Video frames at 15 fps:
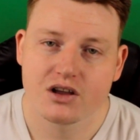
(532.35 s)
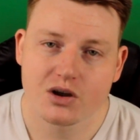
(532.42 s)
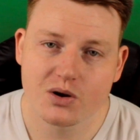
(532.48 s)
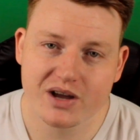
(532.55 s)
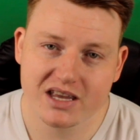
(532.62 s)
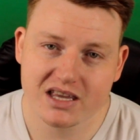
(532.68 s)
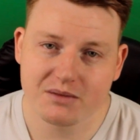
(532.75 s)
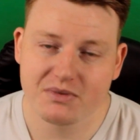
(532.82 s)
Go
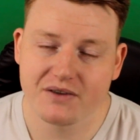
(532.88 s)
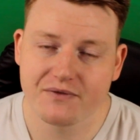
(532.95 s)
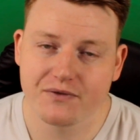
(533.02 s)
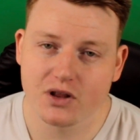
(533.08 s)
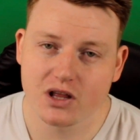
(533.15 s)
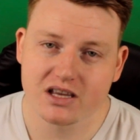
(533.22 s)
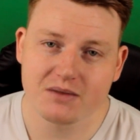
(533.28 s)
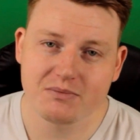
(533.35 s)
ahead, give me a
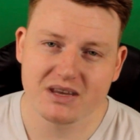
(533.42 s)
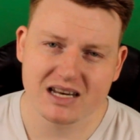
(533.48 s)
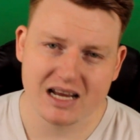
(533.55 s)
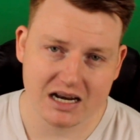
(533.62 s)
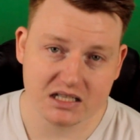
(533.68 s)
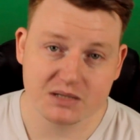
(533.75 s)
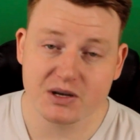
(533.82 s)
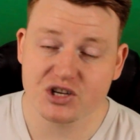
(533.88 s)
follow, give me an
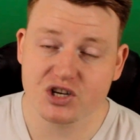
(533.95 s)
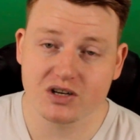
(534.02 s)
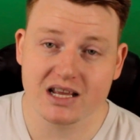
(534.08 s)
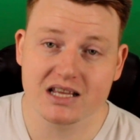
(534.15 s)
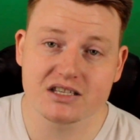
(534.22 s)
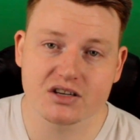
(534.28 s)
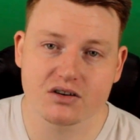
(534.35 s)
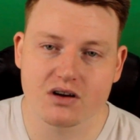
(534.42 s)
ad, especially on
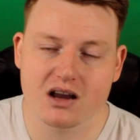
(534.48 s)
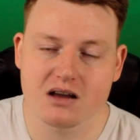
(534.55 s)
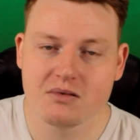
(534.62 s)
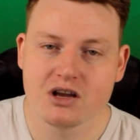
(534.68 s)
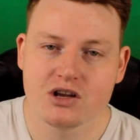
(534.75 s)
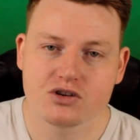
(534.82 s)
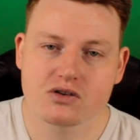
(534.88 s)
Instagram.